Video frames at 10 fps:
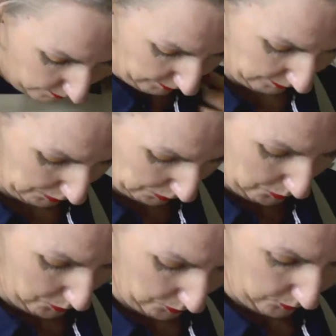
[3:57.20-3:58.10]
attest.
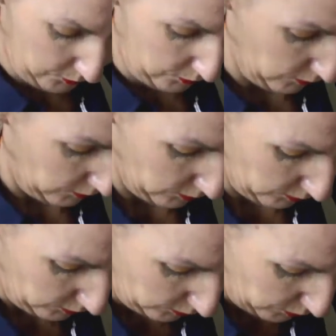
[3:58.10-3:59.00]
The female
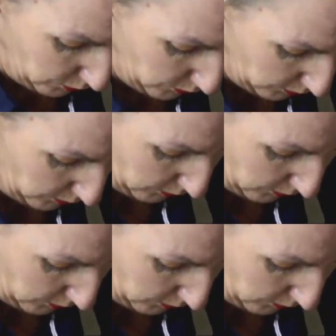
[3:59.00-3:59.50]
chef jacket,